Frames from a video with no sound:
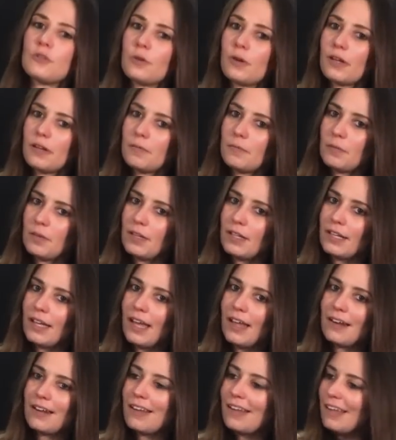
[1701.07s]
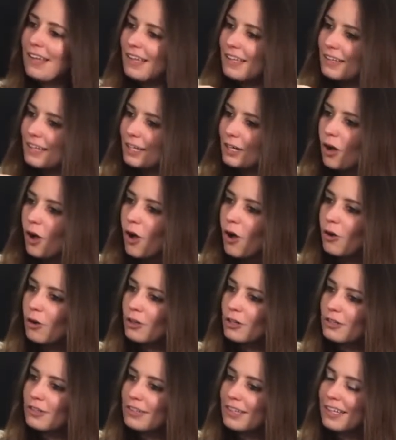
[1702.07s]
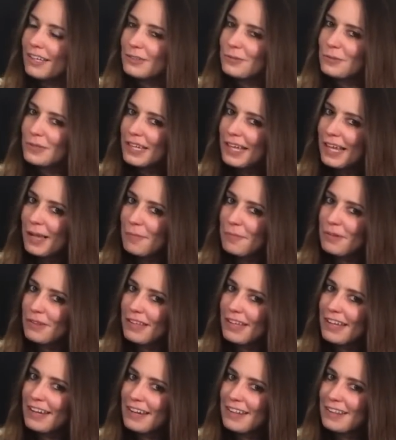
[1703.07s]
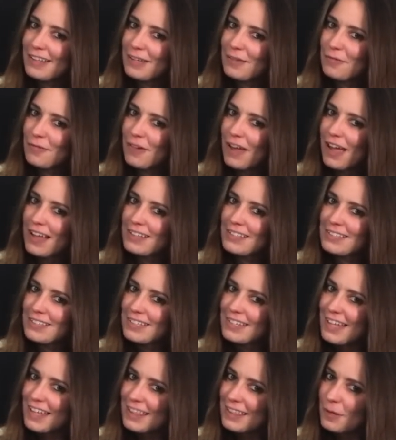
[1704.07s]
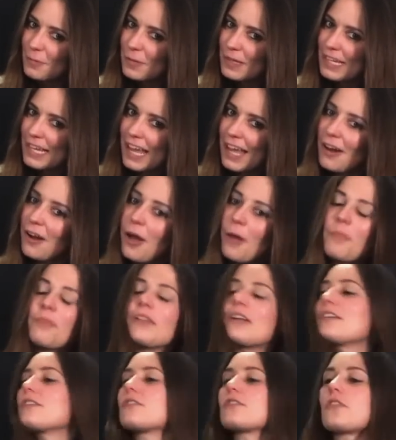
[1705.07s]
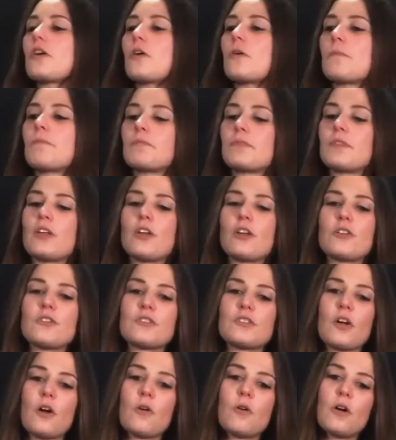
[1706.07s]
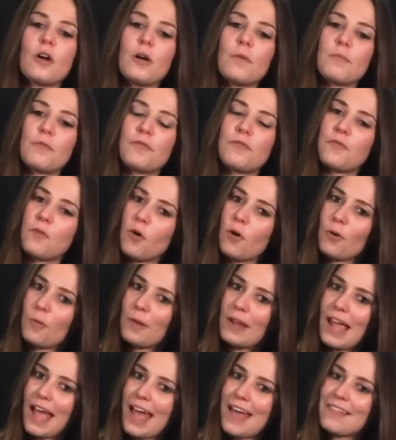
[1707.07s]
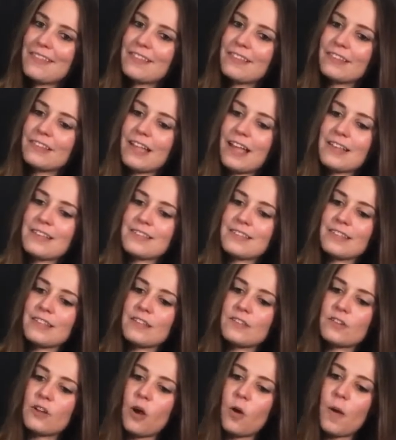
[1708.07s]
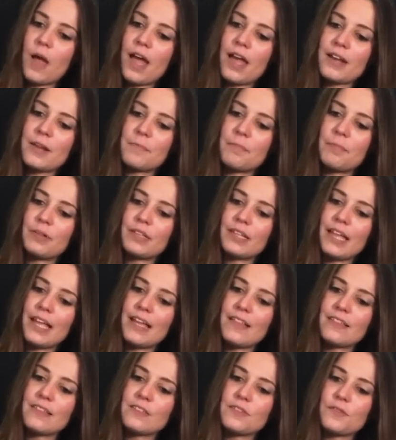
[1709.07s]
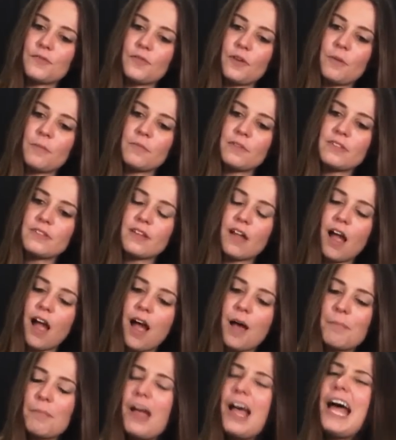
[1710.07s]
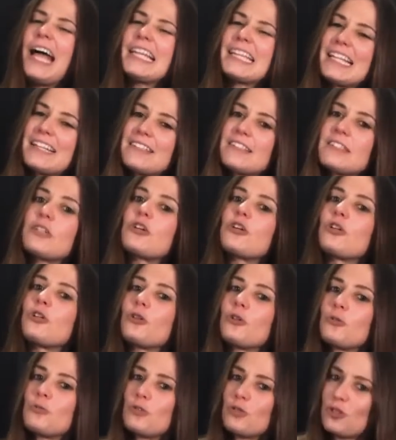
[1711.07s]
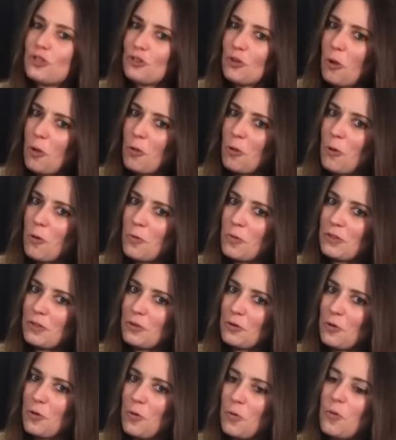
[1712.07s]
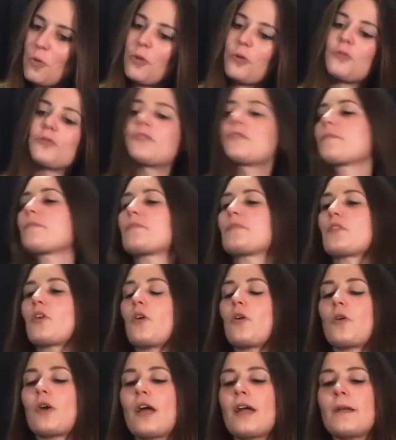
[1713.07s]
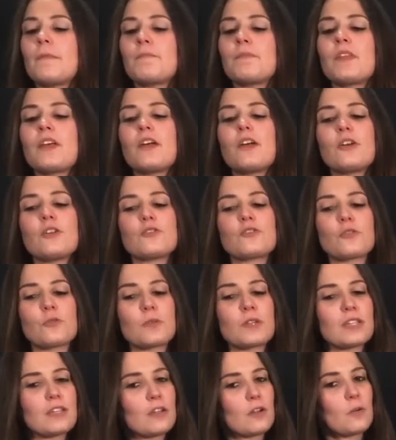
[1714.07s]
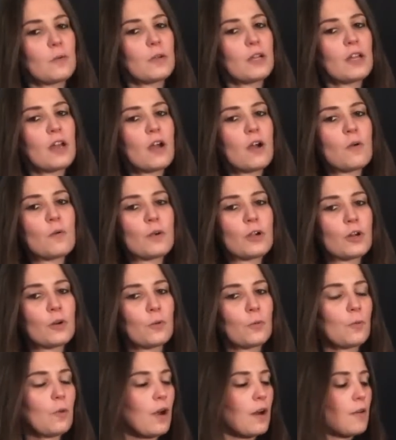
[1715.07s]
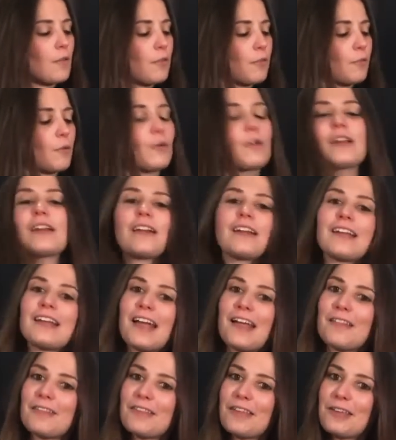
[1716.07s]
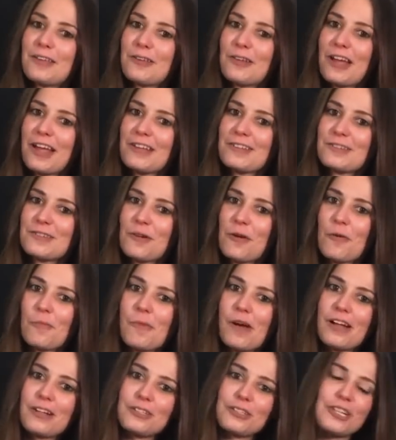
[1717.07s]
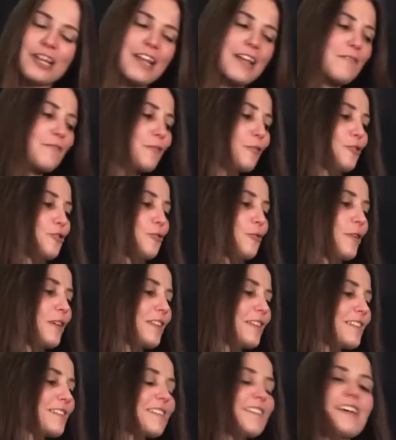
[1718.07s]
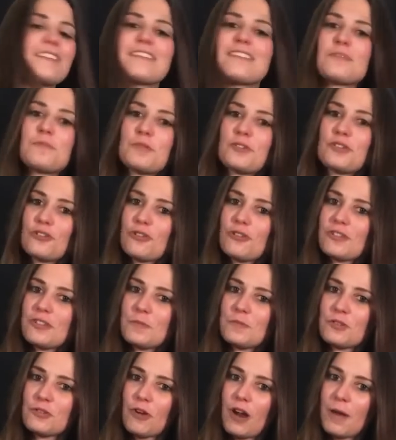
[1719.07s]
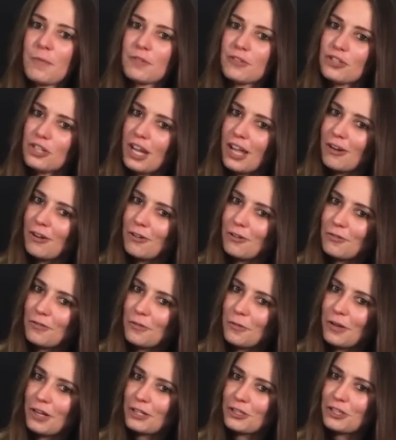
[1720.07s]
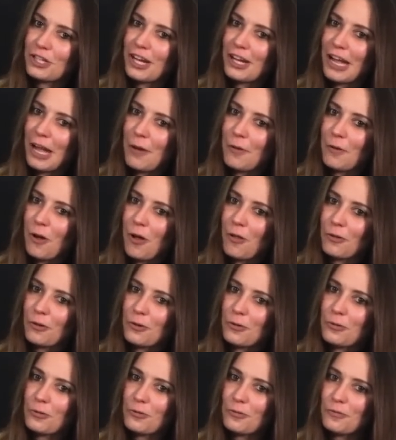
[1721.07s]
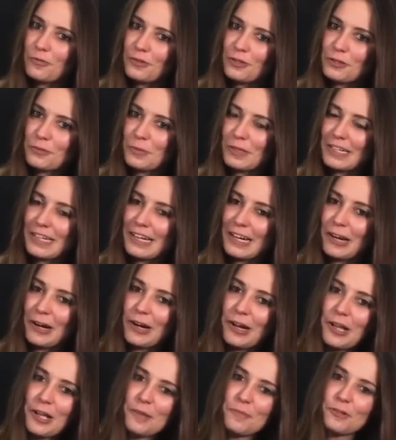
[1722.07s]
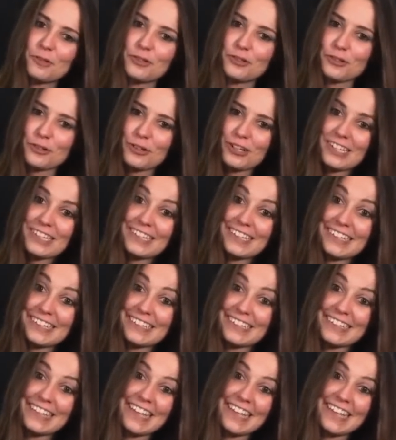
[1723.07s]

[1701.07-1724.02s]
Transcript: do it, but again, like all good things, we can't play anything fast that we cannot play slow. So, before we end the lesson, let's go ahead and play this from the top. Let's include the solo with the chords, all right? So here we go. We're gonna run through it. And again, thank you guys so much you're enjoying these lessons, be sure to subscribe to the channel. If you want to check out all the cool Fishman gear, be sure to click the